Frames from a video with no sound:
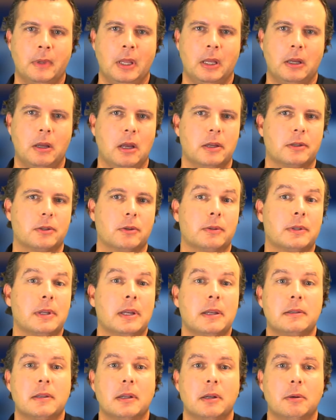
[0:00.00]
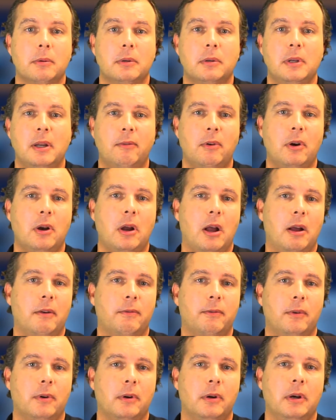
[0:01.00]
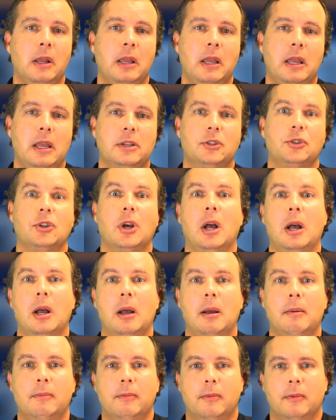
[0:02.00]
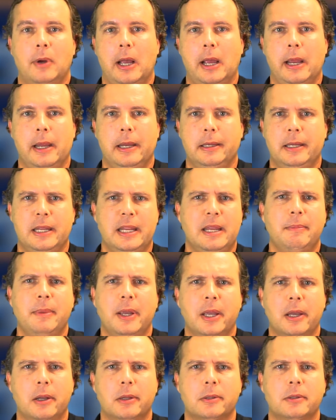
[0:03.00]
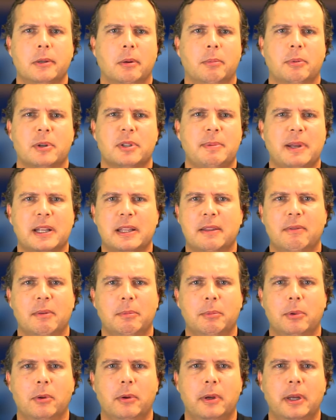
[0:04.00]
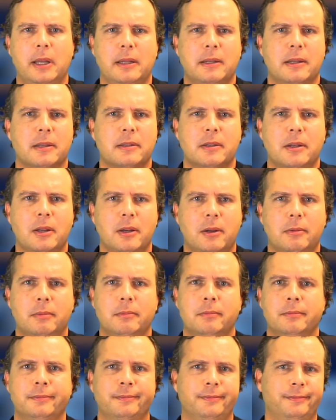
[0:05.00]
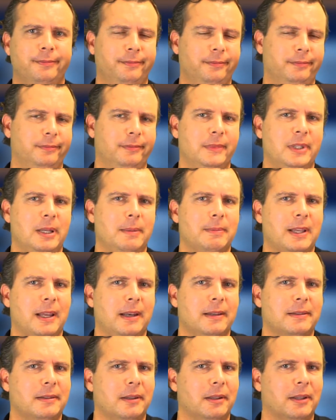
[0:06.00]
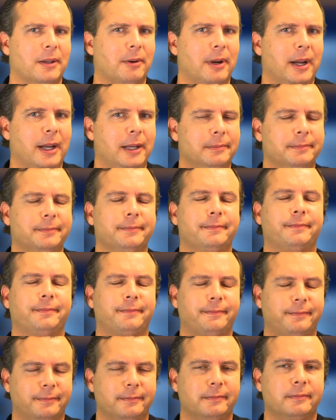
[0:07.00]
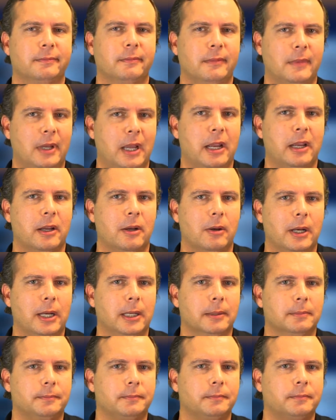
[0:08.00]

Costco says that it would never offer a job by email to a prospective employee it doesn't know. Seems kind of silly, right? I agree.